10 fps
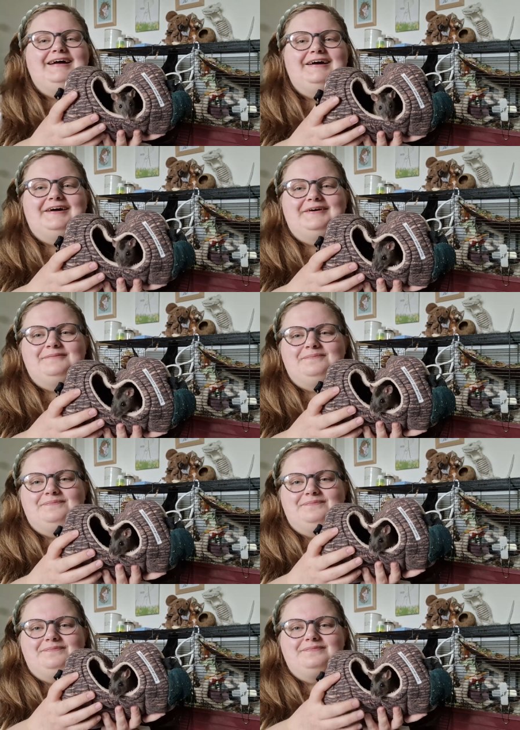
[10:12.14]

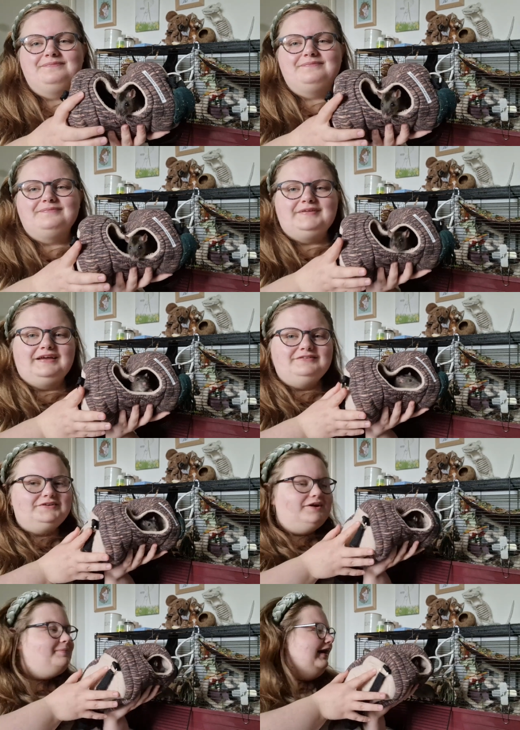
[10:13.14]
Um, yeah, i going
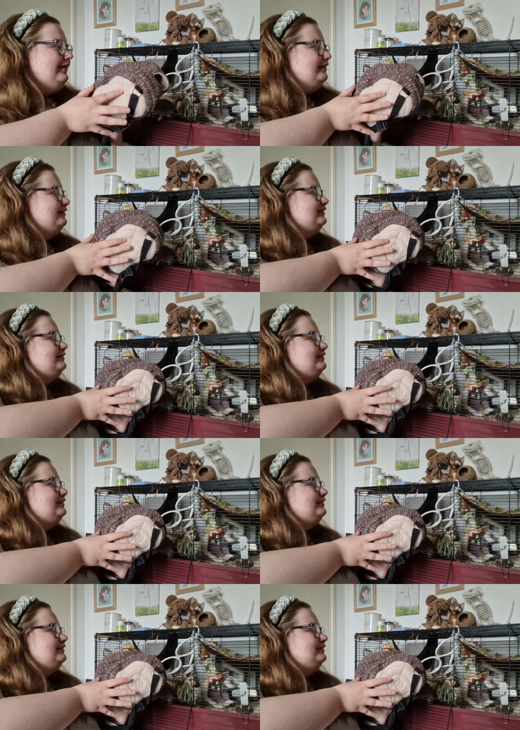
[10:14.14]
to go back.